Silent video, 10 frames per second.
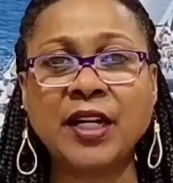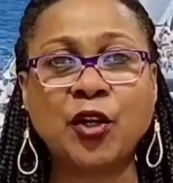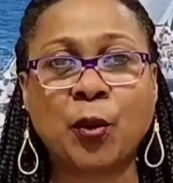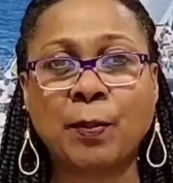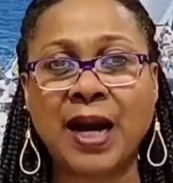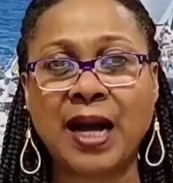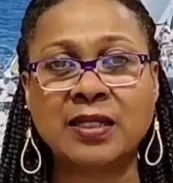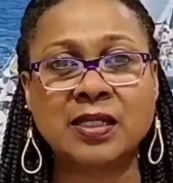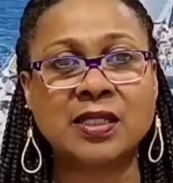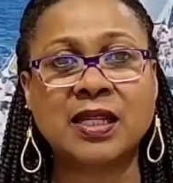wearing your
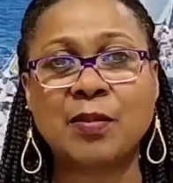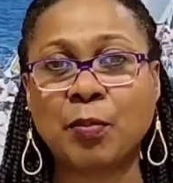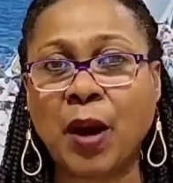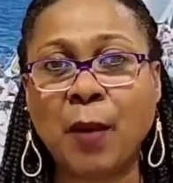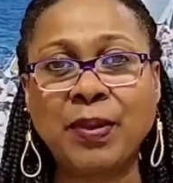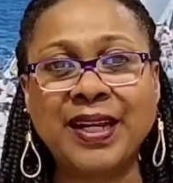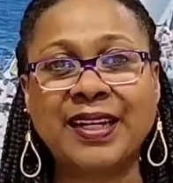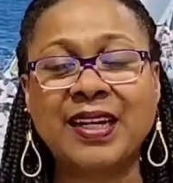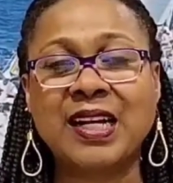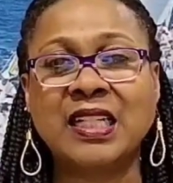masks in
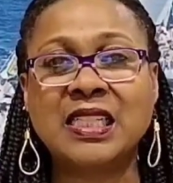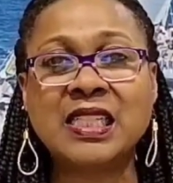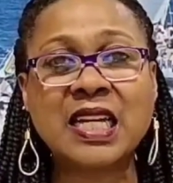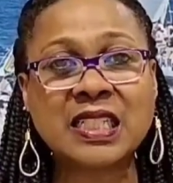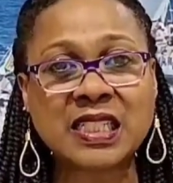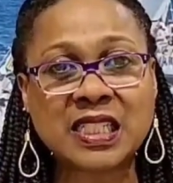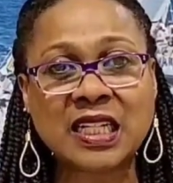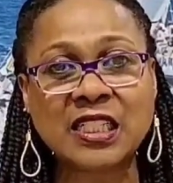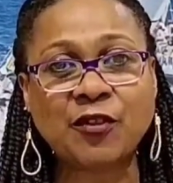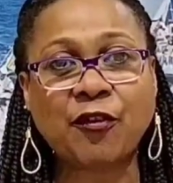public, stay
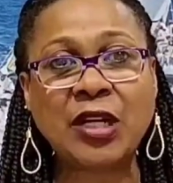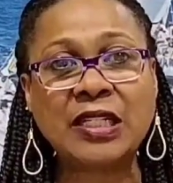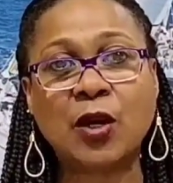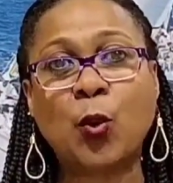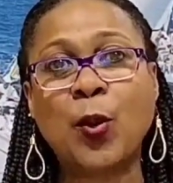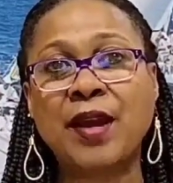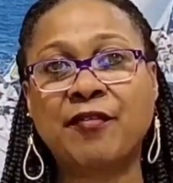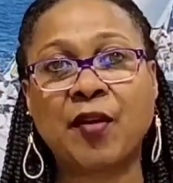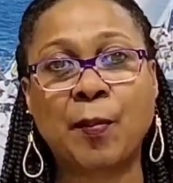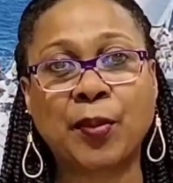6 feet
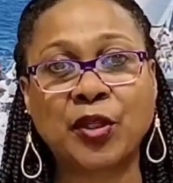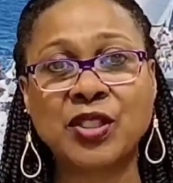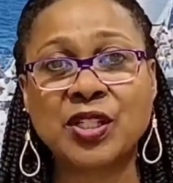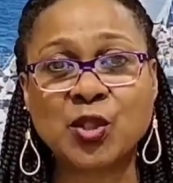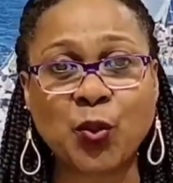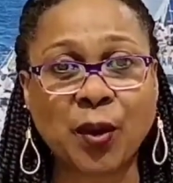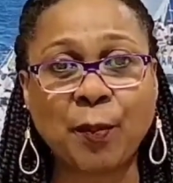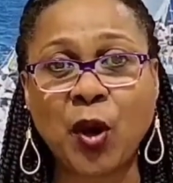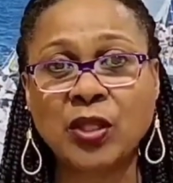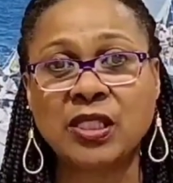away from persons
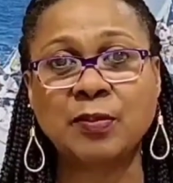where